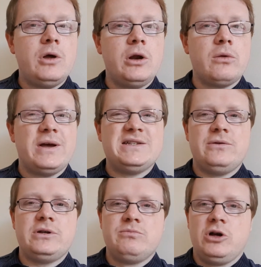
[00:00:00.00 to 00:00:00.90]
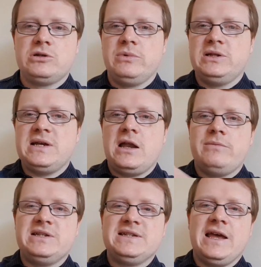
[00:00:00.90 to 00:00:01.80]
Another way to do it is possibly turn
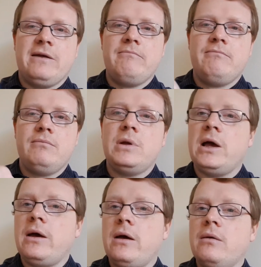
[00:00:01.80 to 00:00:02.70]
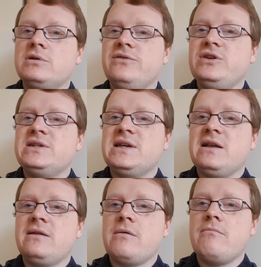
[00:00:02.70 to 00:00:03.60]
them and skid them. Because if you
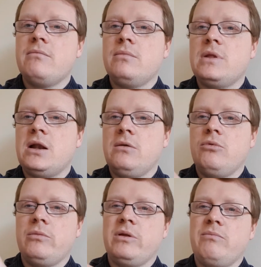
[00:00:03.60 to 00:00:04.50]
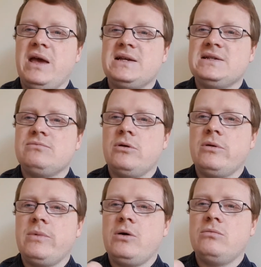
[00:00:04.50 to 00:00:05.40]
skid them, then the base is
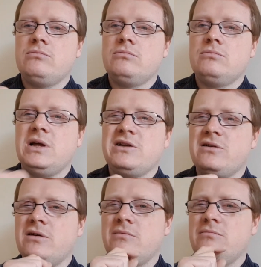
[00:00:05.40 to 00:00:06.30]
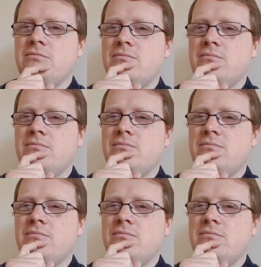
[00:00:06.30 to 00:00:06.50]
probably about, I don't know.